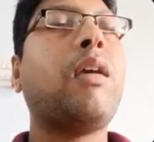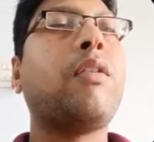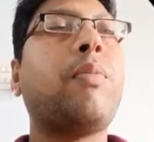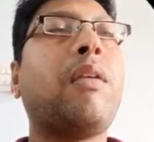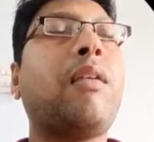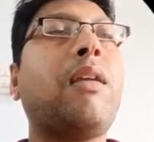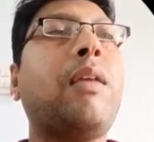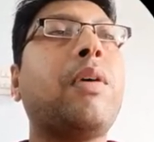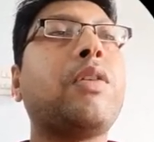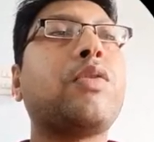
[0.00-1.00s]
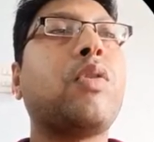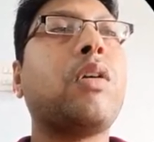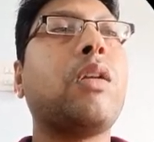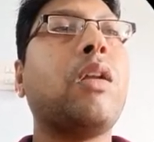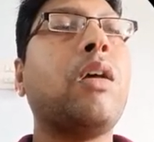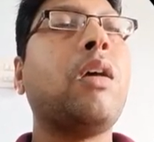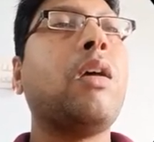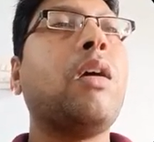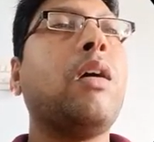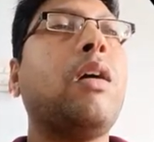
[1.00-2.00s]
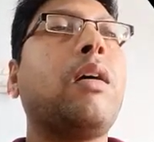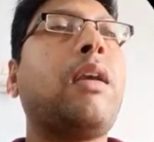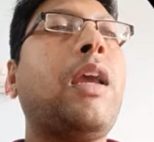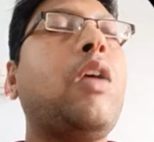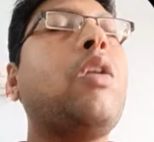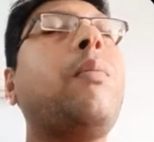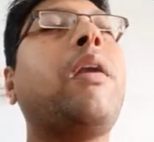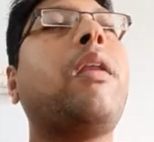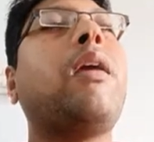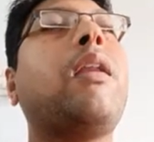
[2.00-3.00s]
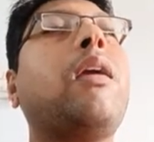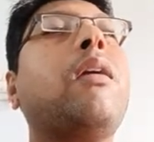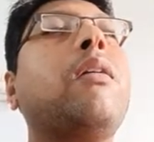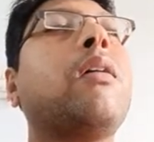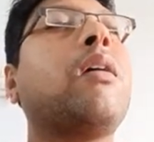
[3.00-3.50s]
is basically based on calorimetrically,